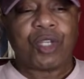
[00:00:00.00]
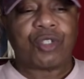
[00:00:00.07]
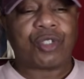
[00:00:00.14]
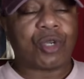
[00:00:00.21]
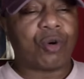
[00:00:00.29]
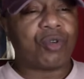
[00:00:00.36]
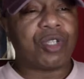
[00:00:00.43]

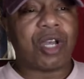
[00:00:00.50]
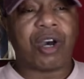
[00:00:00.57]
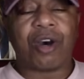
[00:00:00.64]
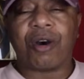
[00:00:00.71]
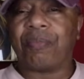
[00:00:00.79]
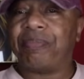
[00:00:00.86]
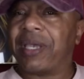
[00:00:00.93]
So
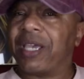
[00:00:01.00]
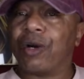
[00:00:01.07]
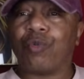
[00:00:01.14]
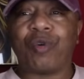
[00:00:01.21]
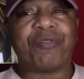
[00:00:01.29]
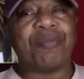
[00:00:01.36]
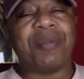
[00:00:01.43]
y'all bear
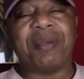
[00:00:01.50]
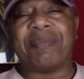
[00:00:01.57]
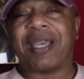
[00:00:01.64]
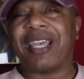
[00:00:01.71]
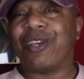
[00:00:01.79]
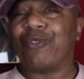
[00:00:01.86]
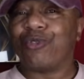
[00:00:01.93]
with me,
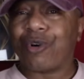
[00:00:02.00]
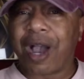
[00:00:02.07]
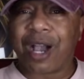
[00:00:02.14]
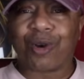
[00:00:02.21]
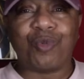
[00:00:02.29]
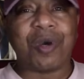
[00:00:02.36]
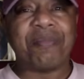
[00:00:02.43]
man.
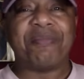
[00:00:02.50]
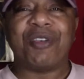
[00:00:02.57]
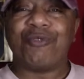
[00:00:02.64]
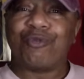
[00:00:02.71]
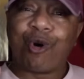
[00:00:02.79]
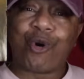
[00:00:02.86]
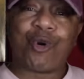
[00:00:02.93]
Rock with me,
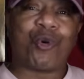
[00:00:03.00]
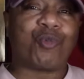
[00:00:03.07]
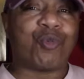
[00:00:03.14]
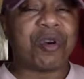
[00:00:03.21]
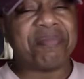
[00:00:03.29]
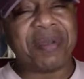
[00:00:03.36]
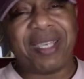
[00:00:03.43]
roll
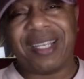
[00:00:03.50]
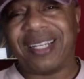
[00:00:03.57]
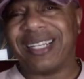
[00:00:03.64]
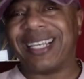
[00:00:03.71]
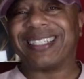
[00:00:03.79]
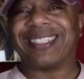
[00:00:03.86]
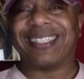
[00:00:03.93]
with me.
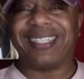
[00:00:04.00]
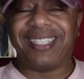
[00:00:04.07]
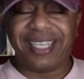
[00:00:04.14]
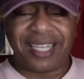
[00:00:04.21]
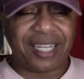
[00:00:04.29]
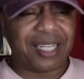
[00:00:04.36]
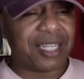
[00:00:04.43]
Let's
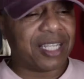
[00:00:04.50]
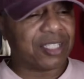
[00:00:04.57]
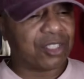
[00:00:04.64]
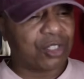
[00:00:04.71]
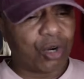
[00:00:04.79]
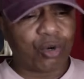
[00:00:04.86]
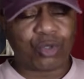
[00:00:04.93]
get it.
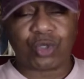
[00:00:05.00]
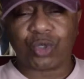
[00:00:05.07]
Let's go.